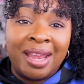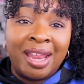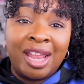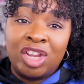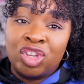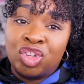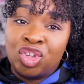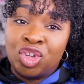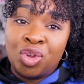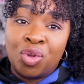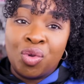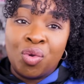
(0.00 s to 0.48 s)

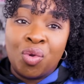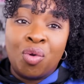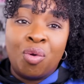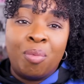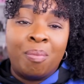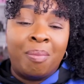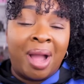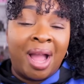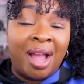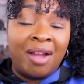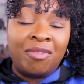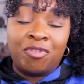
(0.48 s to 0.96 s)
into
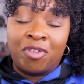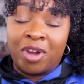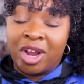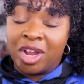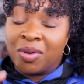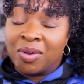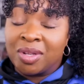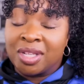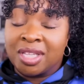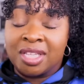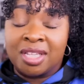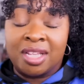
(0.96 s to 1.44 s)
my
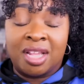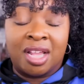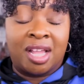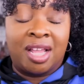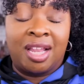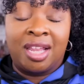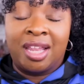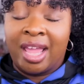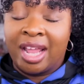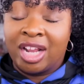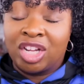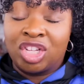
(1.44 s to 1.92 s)
fragrance
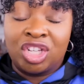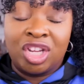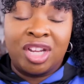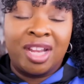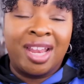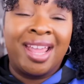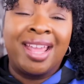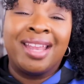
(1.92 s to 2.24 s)
collection,